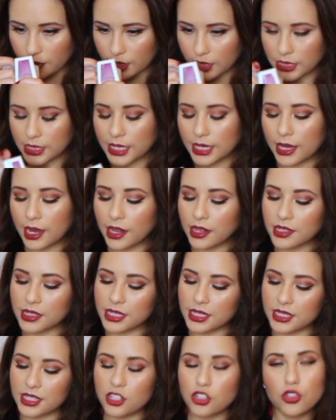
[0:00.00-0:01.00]
kind of
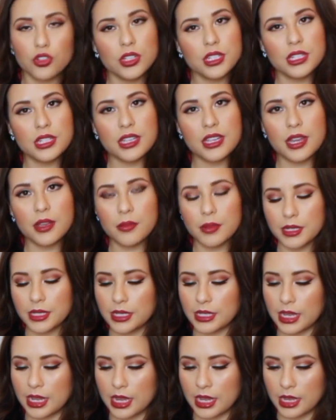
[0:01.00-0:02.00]
citrusy, I would
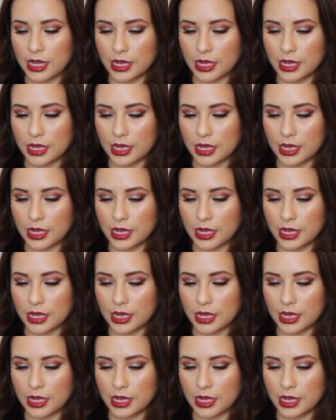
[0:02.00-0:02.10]
say.